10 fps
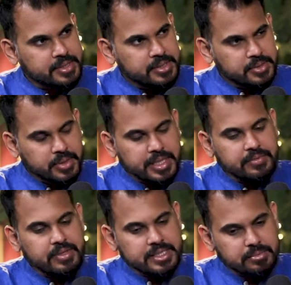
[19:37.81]
So
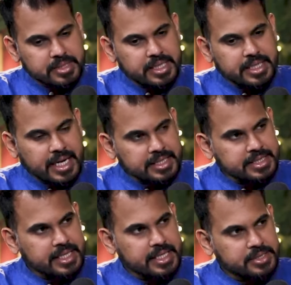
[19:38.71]
even something
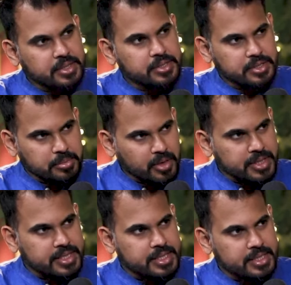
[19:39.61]
translates onto the
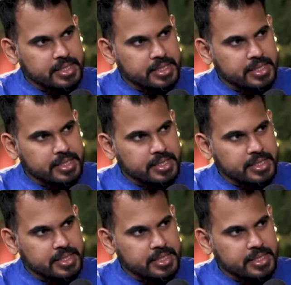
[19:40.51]
body,